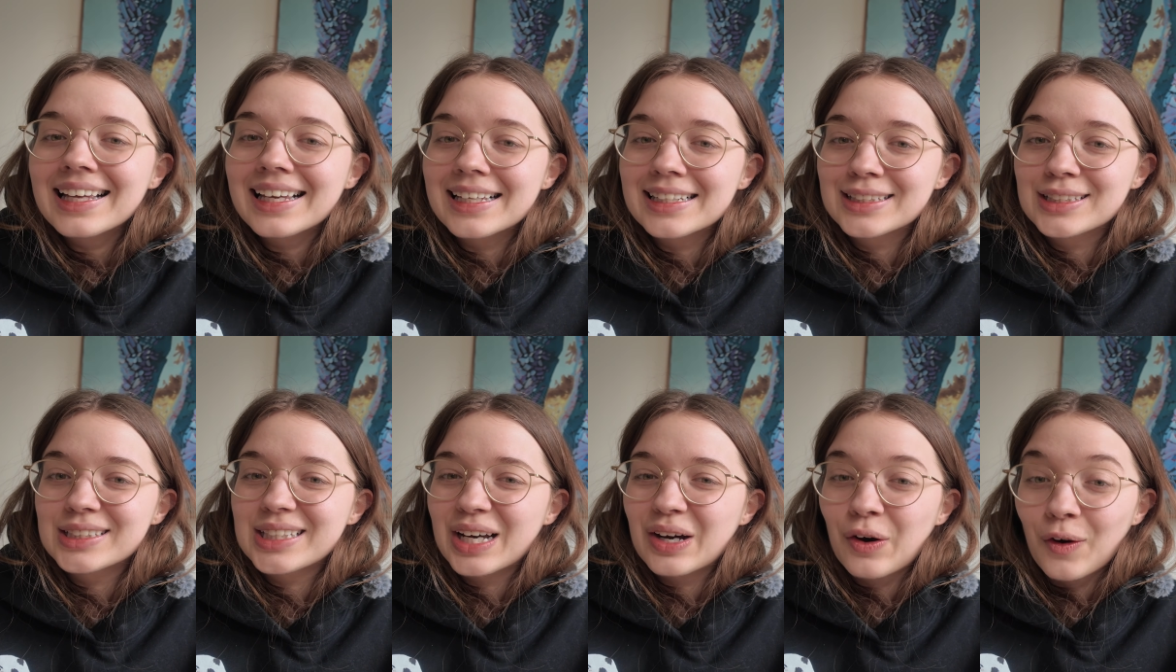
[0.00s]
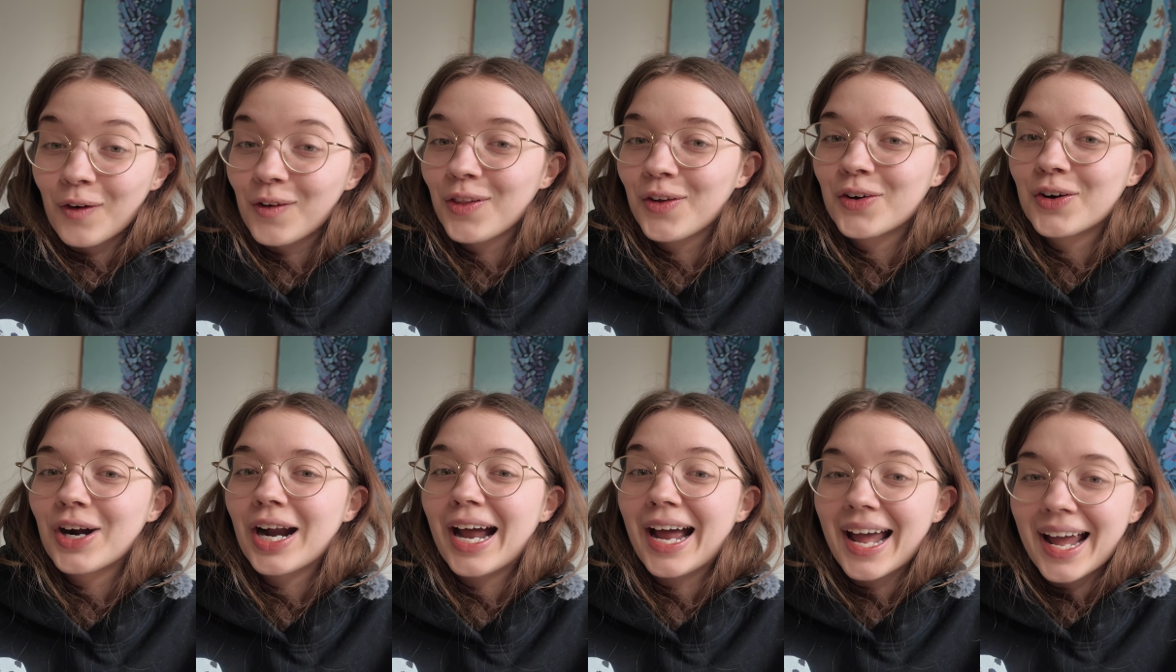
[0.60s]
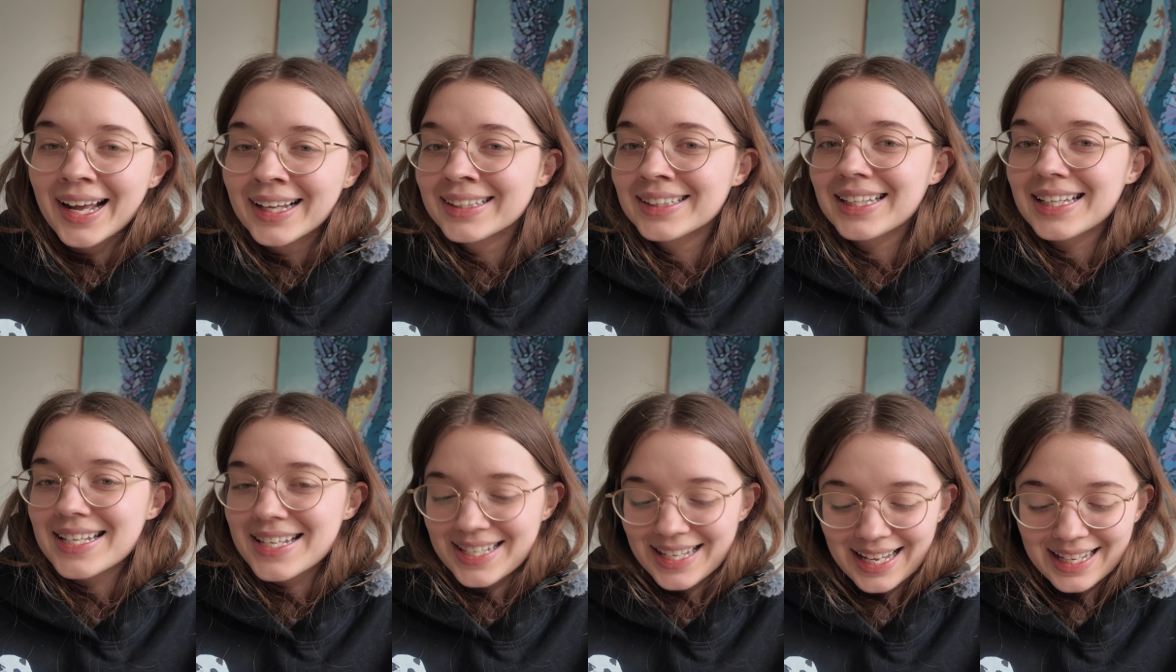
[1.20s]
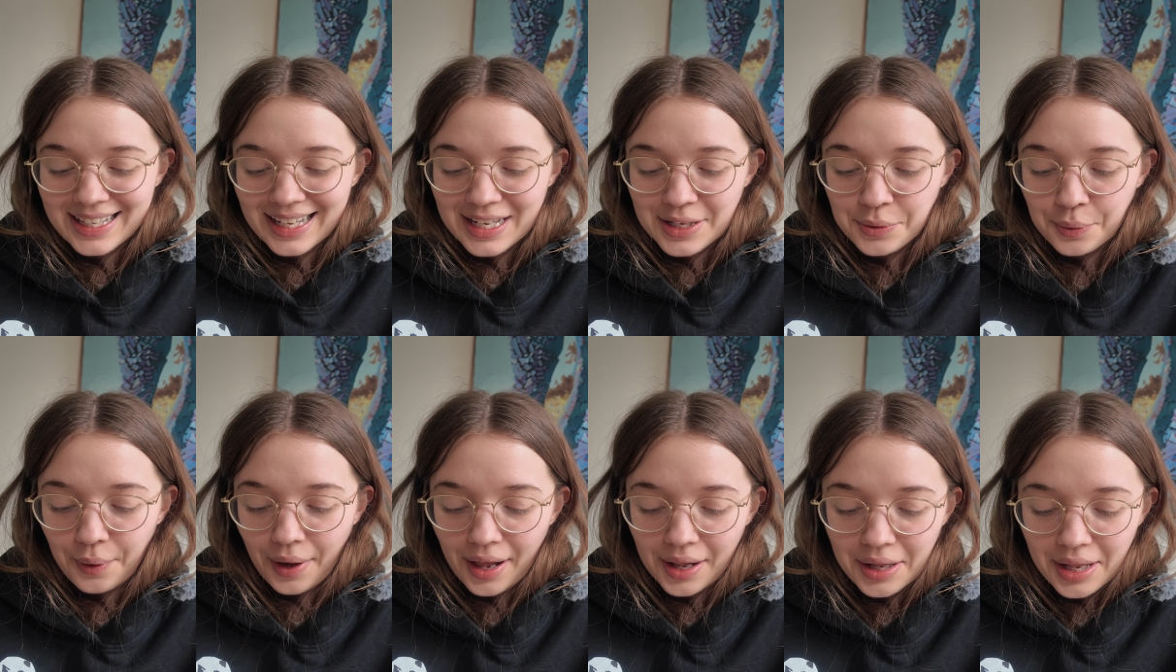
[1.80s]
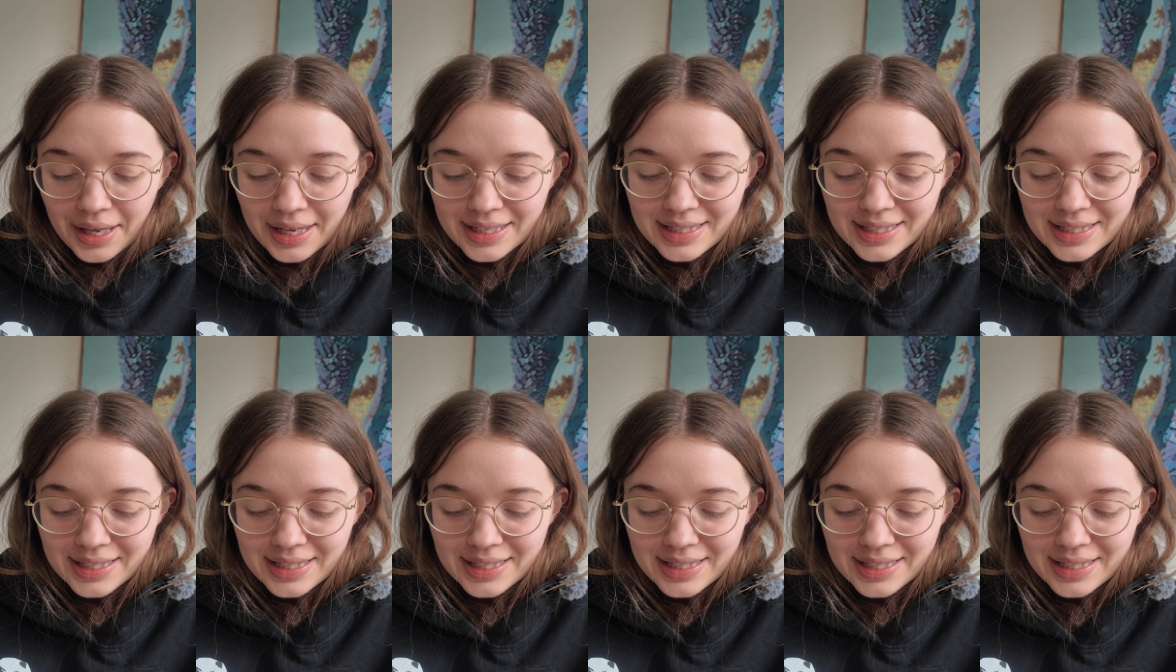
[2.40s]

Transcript: It's the color and the scent as well.